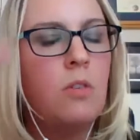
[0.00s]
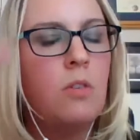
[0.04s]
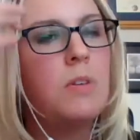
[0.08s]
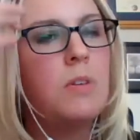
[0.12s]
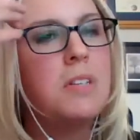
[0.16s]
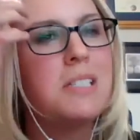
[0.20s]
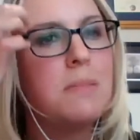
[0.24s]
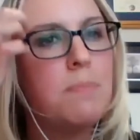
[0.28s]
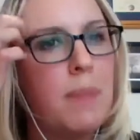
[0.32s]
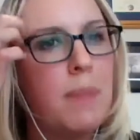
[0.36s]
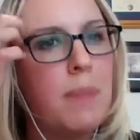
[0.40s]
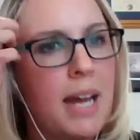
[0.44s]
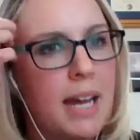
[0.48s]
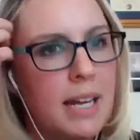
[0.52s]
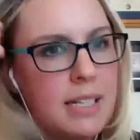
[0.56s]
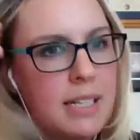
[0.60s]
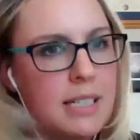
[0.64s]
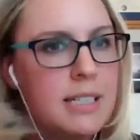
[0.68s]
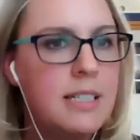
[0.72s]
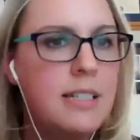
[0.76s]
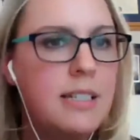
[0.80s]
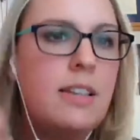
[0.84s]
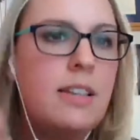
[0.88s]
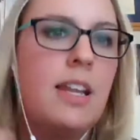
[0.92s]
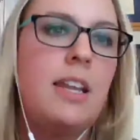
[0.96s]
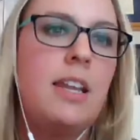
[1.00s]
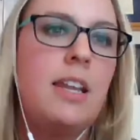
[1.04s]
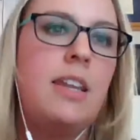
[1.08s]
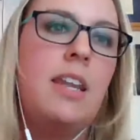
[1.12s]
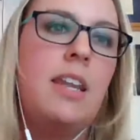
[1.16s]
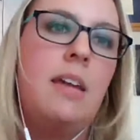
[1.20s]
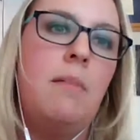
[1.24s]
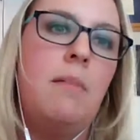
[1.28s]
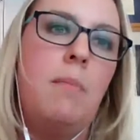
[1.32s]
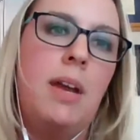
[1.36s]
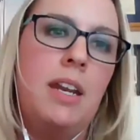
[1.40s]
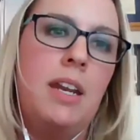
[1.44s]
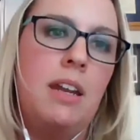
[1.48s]
respect that
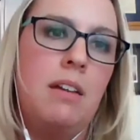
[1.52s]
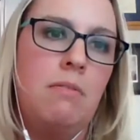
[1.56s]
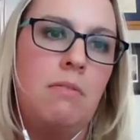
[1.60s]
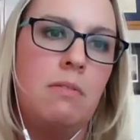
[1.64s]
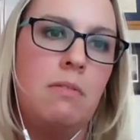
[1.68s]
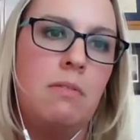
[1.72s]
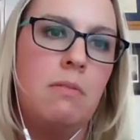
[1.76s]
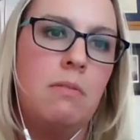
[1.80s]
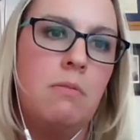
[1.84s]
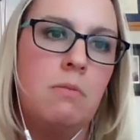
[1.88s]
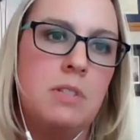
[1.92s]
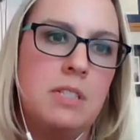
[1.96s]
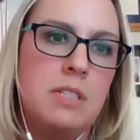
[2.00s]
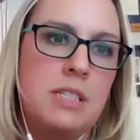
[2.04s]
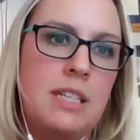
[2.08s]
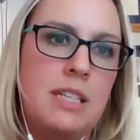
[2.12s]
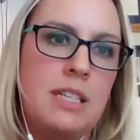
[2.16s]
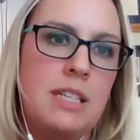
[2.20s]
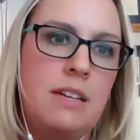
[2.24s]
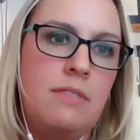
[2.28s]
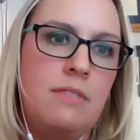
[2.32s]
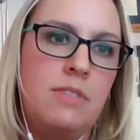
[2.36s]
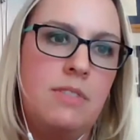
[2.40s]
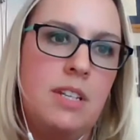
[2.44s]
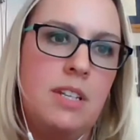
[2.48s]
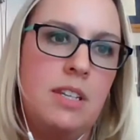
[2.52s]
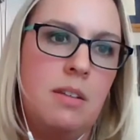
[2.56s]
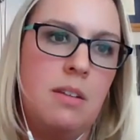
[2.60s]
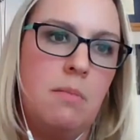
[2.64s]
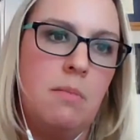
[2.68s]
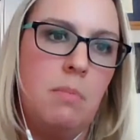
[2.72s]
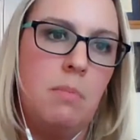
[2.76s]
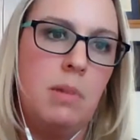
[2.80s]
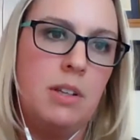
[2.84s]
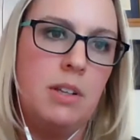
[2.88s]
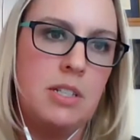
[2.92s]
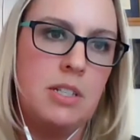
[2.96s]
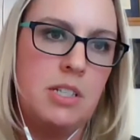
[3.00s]
they might have received in the
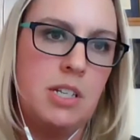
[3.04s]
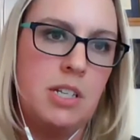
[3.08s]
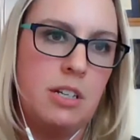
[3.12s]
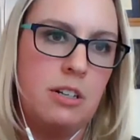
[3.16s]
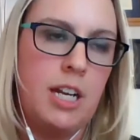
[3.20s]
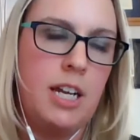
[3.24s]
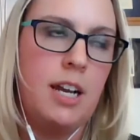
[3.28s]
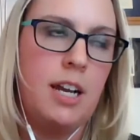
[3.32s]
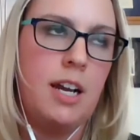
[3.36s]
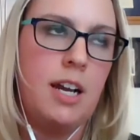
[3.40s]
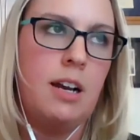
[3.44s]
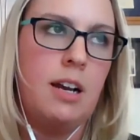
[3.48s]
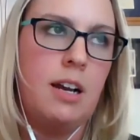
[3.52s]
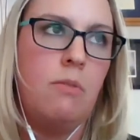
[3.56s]
military.